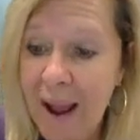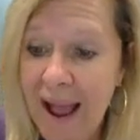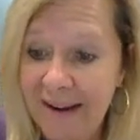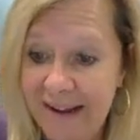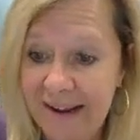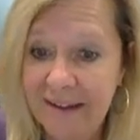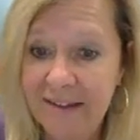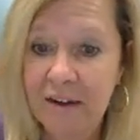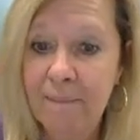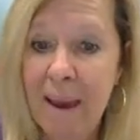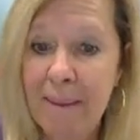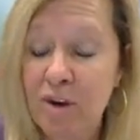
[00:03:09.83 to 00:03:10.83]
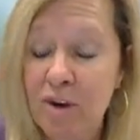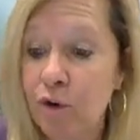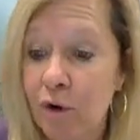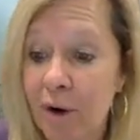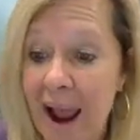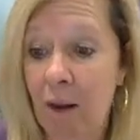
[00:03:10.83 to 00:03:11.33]
ideas and maybe do
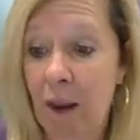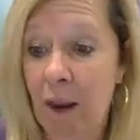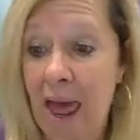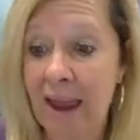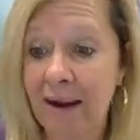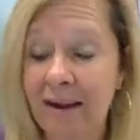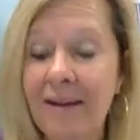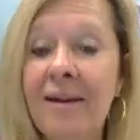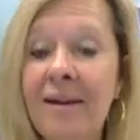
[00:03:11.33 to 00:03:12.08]
your outline.